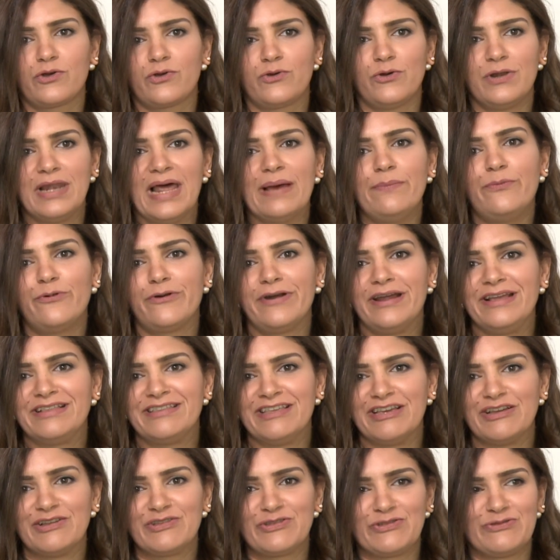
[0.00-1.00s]

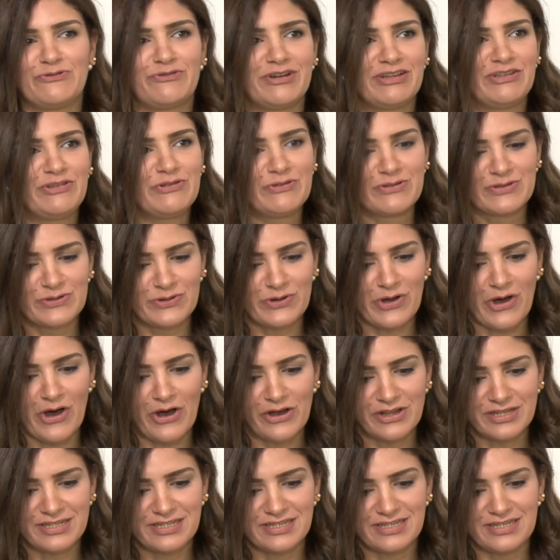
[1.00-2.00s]
collaborating to reduce
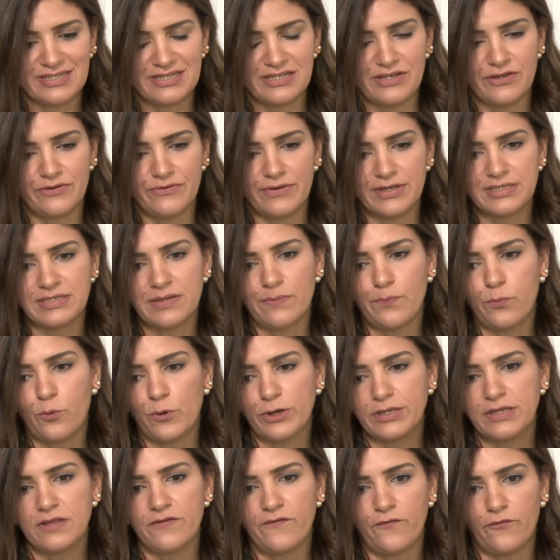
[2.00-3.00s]
costs, you know, it's
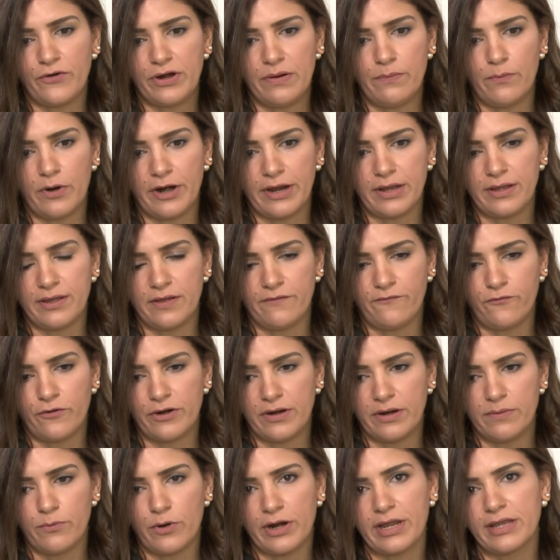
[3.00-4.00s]
important for
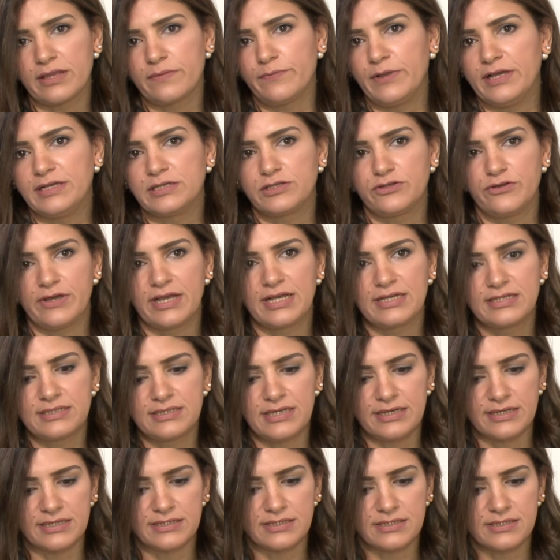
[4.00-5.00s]
a marketplace to
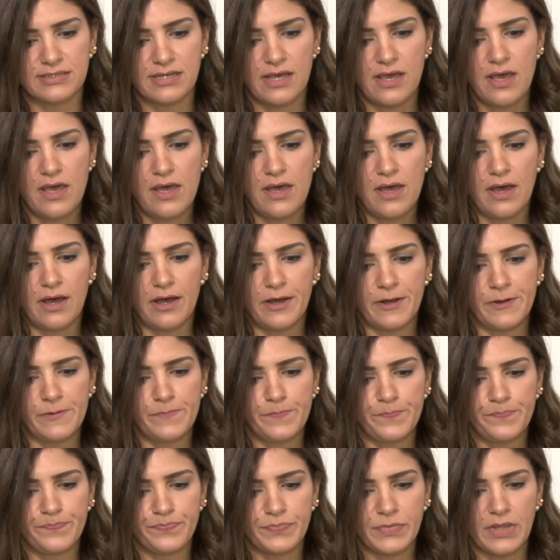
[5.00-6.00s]
exist.
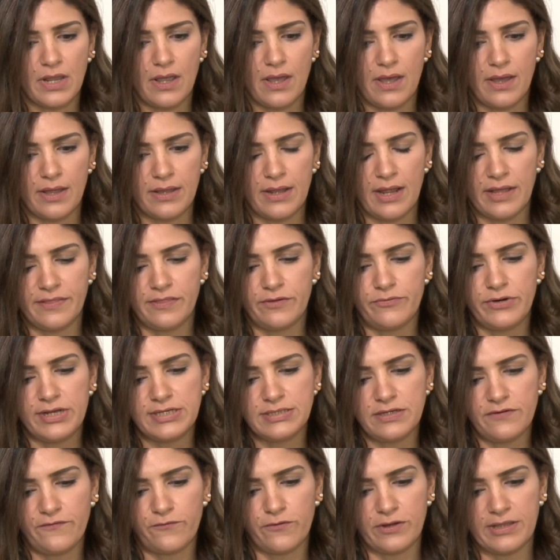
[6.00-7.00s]
And the
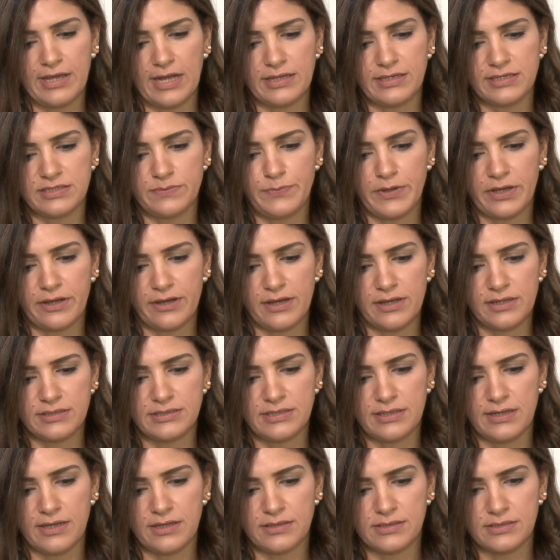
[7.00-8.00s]
reason for that is
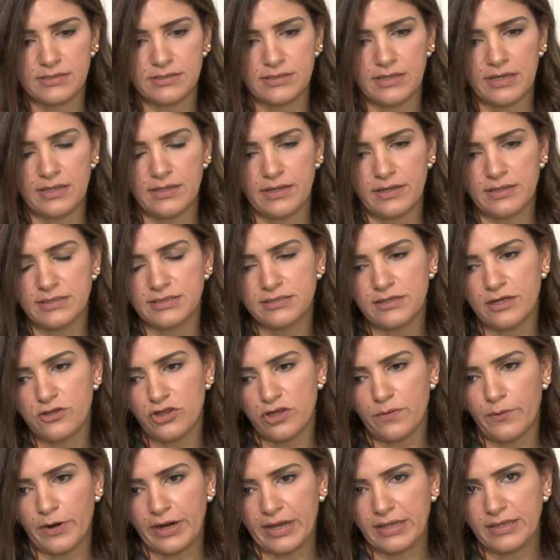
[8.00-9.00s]
because it's in
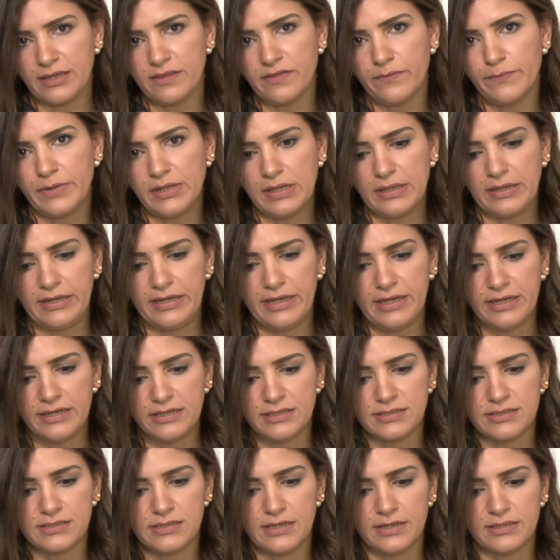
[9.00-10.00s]
such a market in the Middle
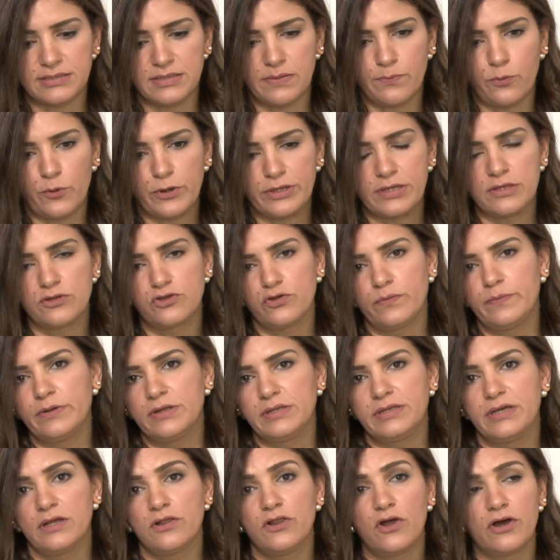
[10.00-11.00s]
East, it's important to
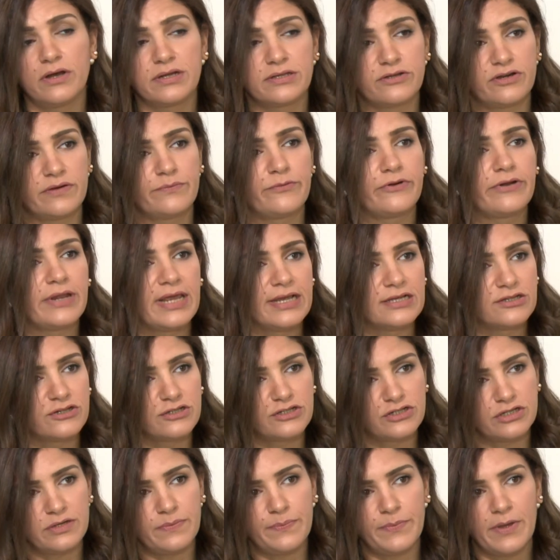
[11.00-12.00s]
build a long-term
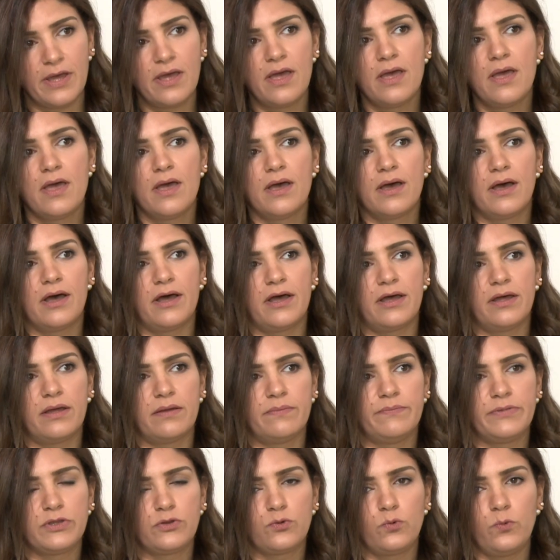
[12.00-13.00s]
relationship
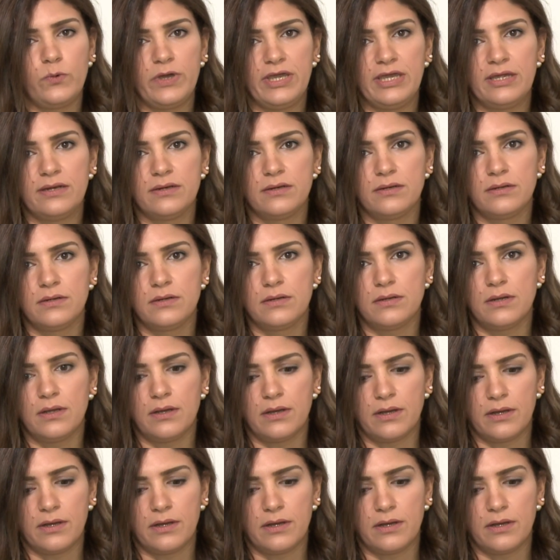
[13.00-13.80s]
between